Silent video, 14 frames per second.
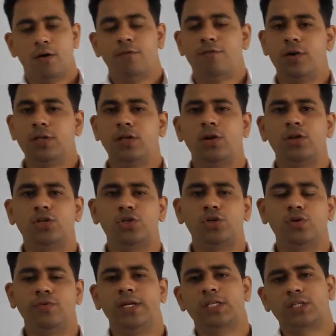Further
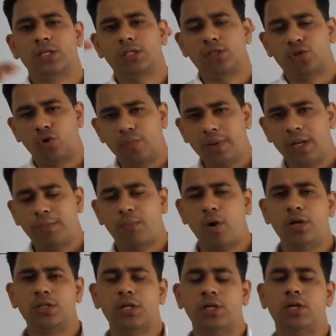also, we discussed so many
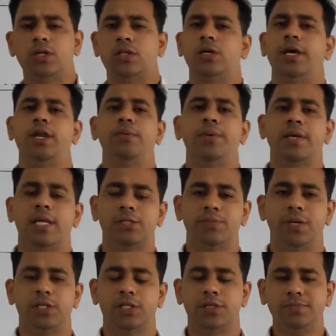points under the aerobic
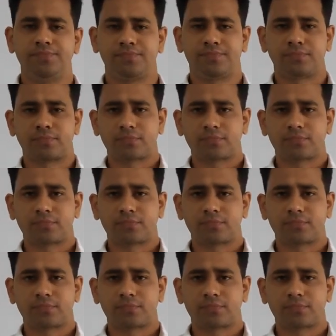respiration.